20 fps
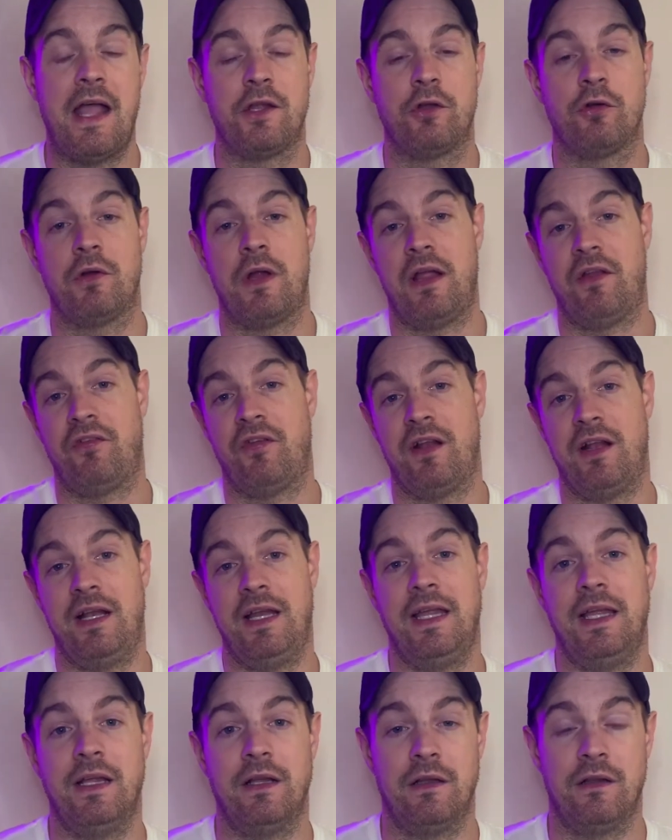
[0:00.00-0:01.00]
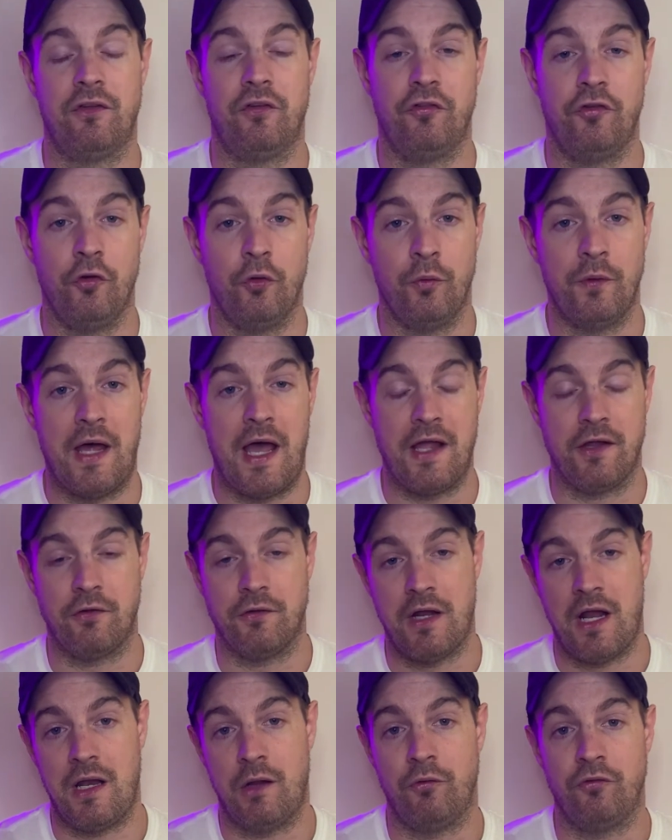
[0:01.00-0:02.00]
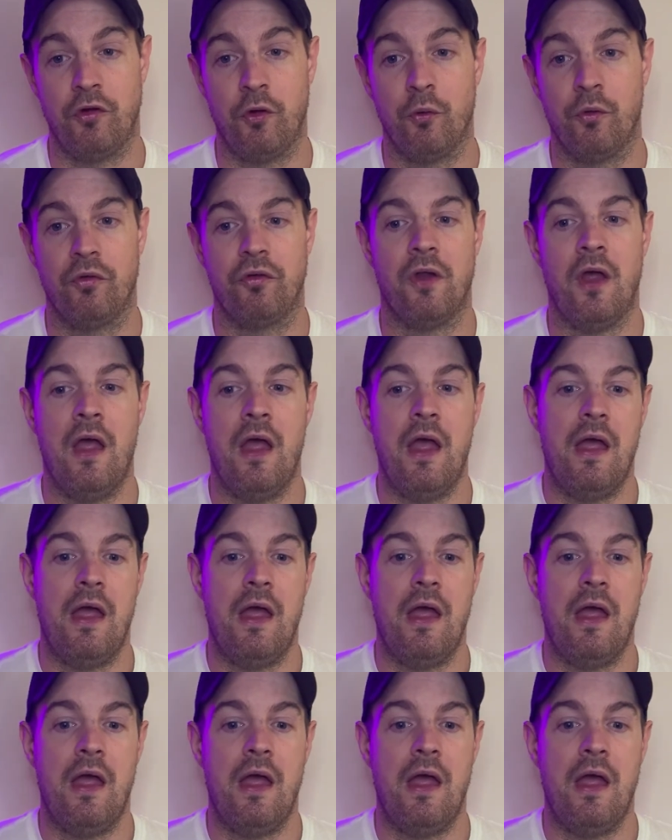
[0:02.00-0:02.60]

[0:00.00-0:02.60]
and it's illegal to do that, you're not allowed to do it.